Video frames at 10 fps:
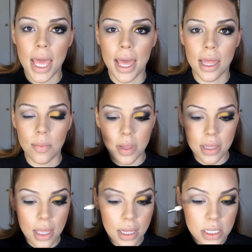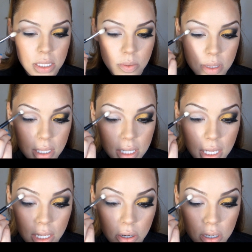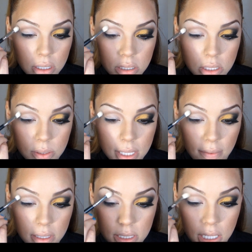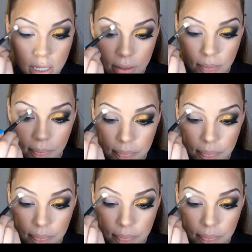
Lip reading: And blend the edges with the cleaner 217.